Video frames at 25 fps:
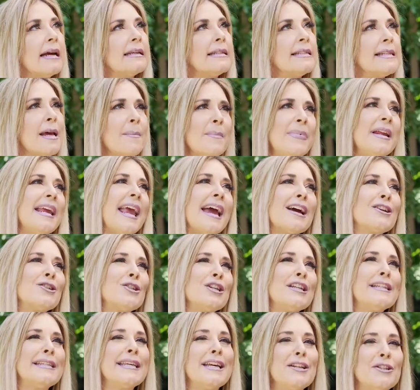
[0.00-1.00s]
Somebody
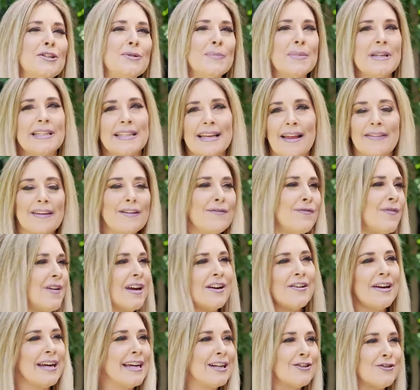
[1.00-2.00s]
actually said to me something
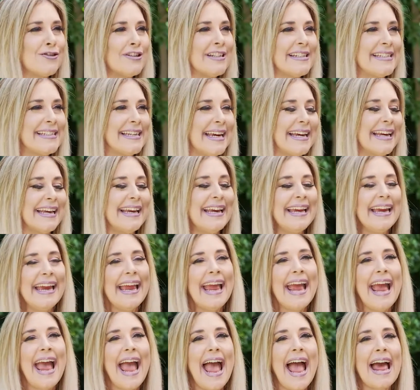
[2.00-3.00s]
very interesting,
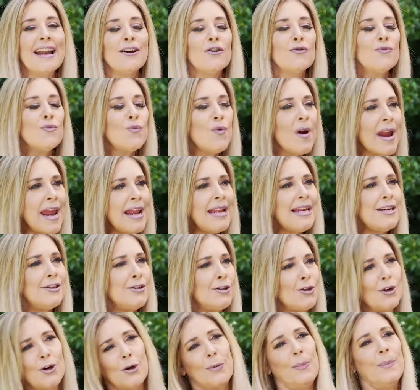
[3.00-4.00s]
and it really
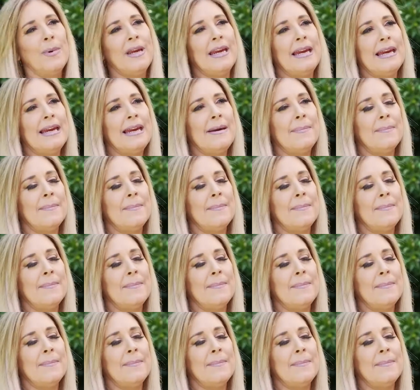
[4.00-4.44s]
took me